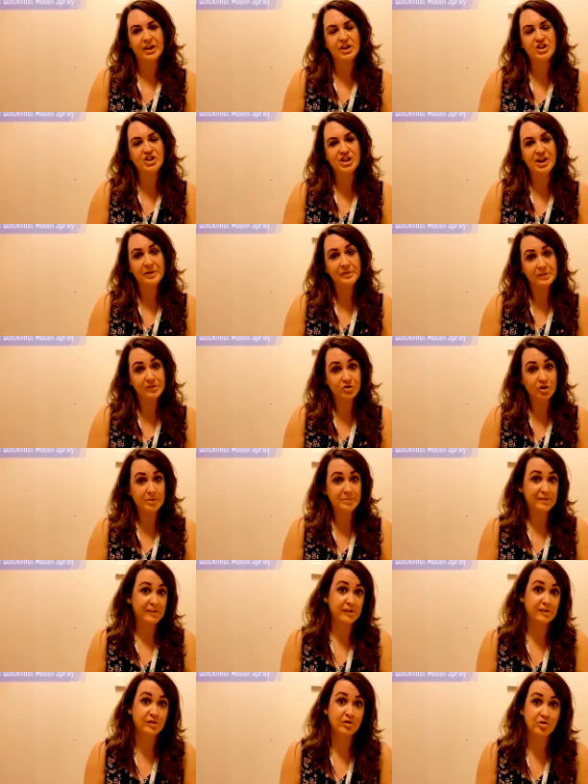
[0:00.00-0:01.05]
gel strips
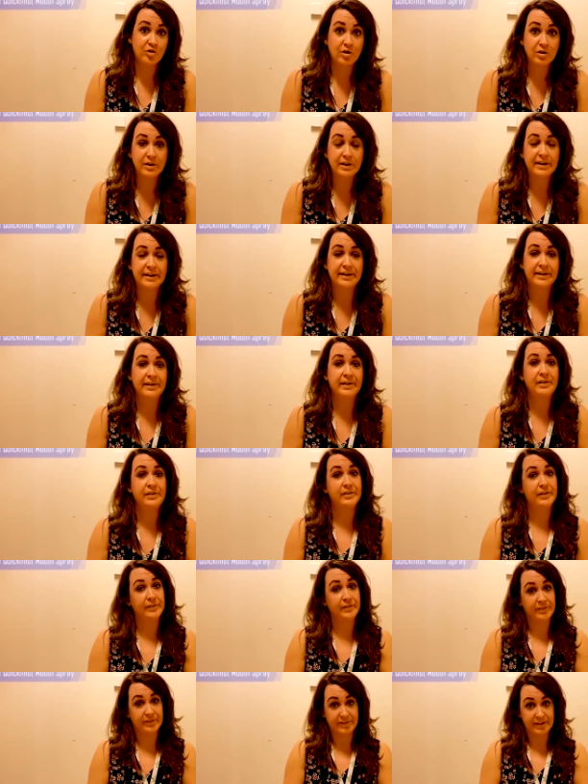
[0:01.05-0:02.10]
are stronger
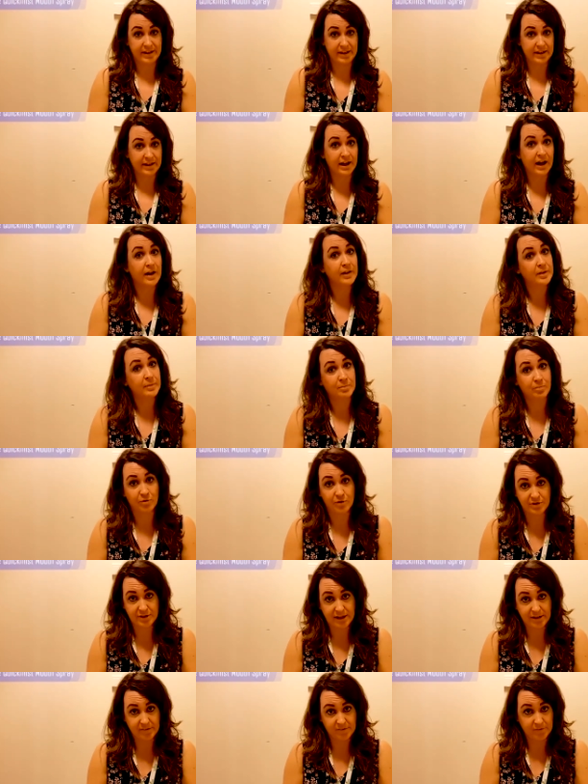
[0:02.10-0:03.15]
than the other
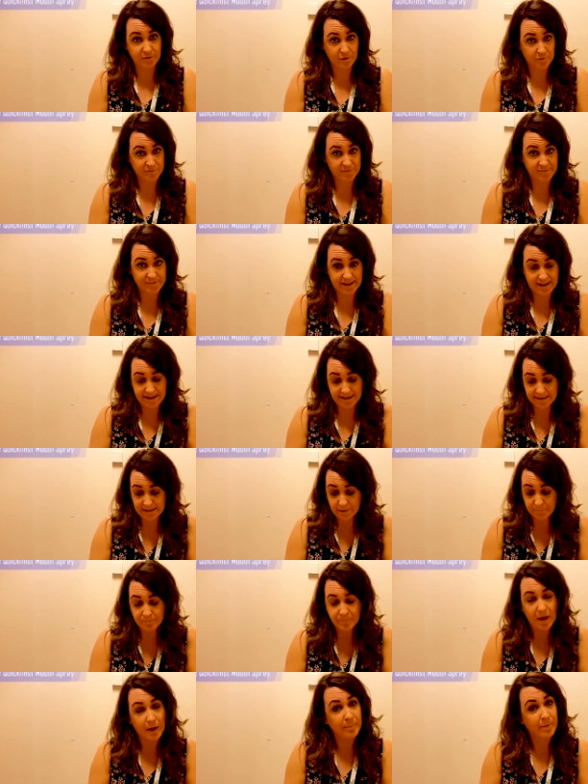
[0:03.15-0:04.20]
products you've seen,
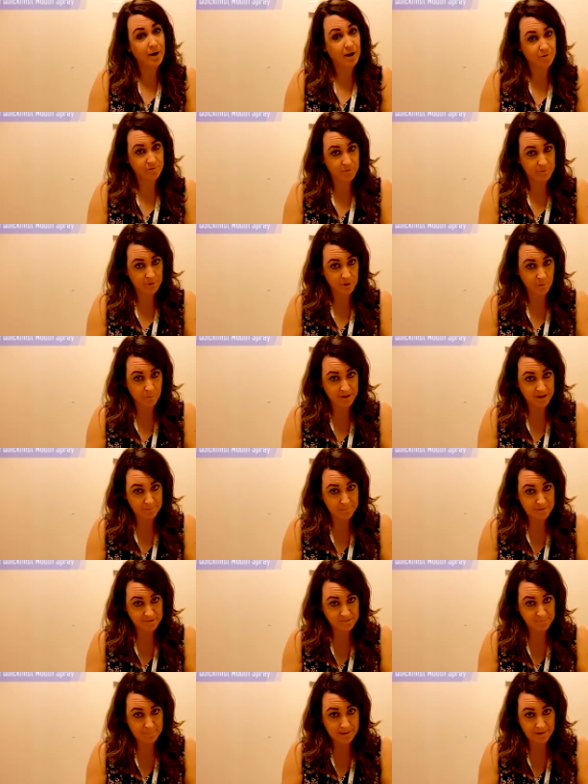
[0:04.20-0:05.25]
apart from the Quick
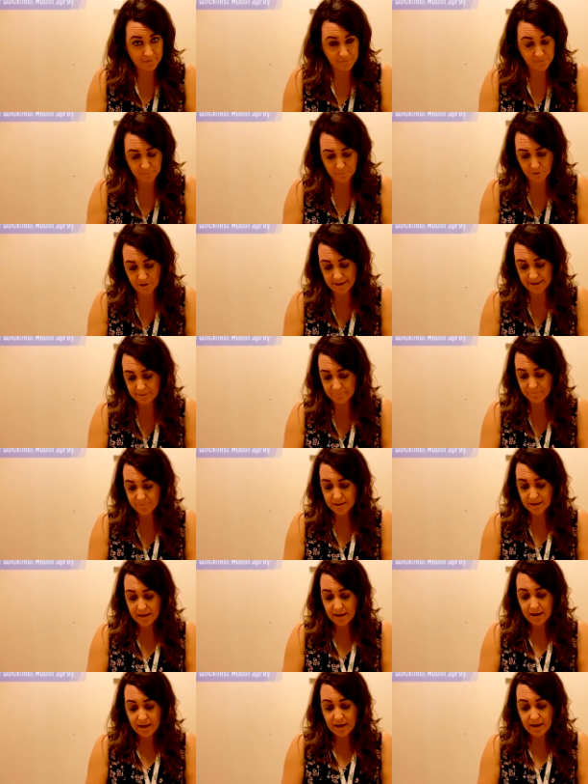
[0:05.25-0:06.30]
Mist mouth spray.
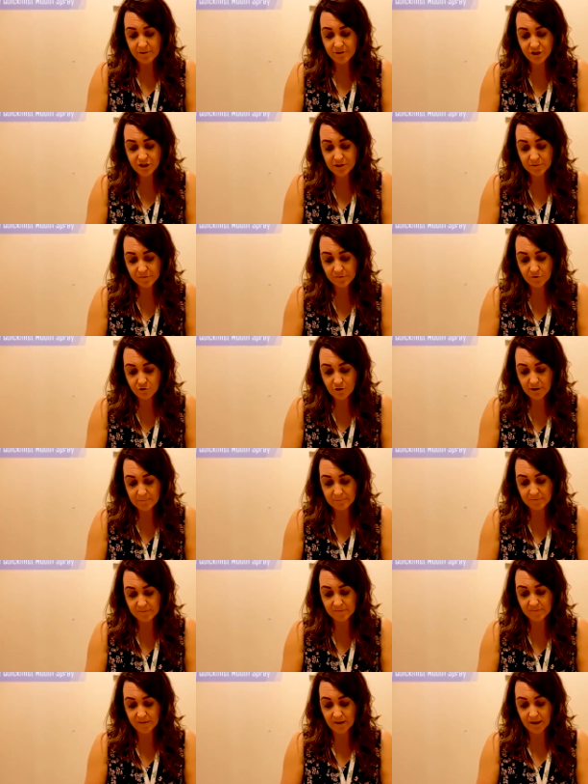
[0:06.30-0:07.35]
Gel
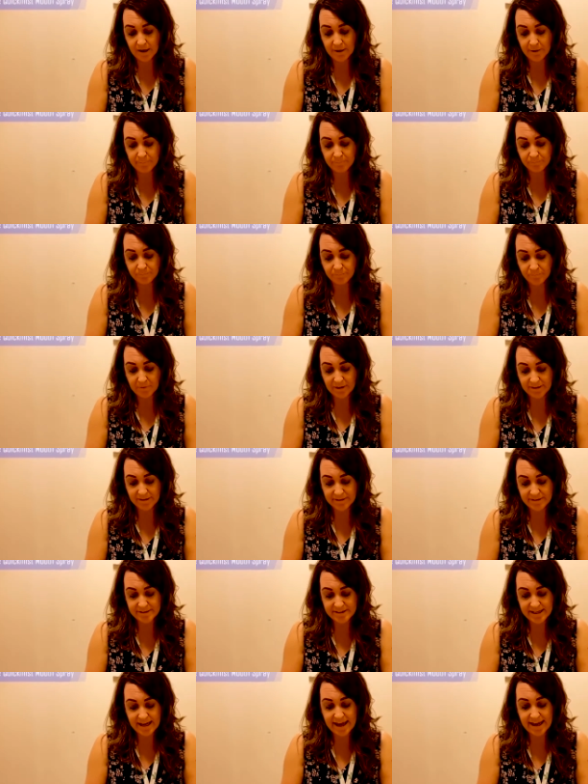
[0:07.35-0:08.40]
strips
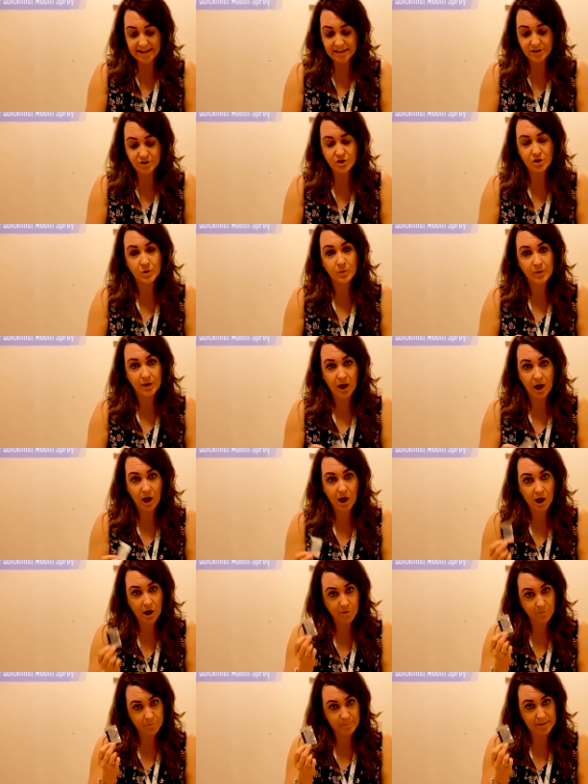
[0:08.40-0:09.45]
contain
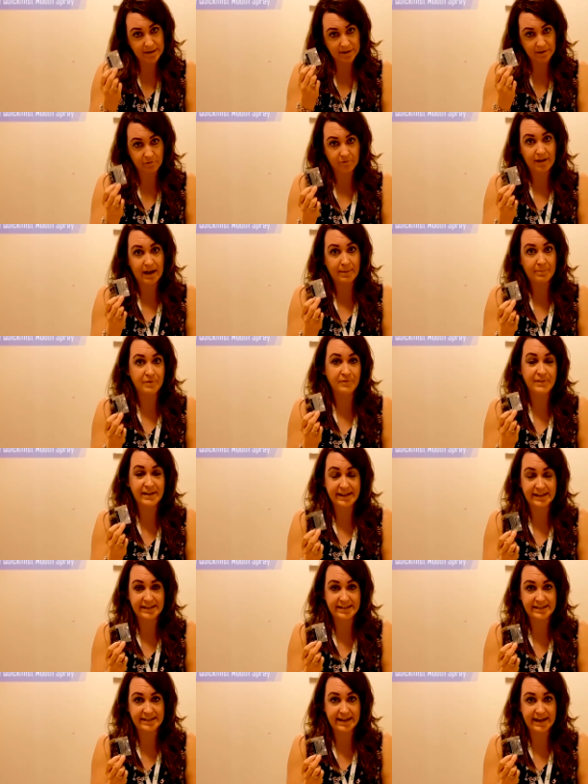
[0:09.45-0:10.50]
2.5 milligram of
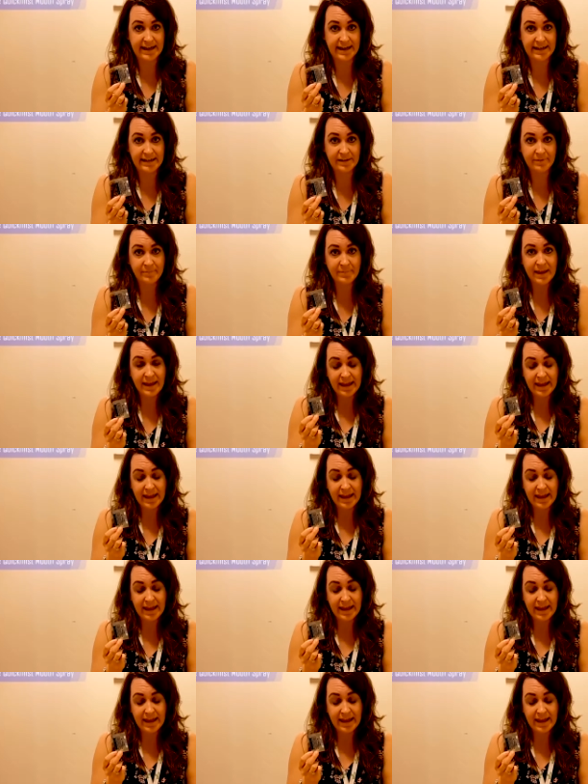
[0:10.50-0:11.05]
nicotine,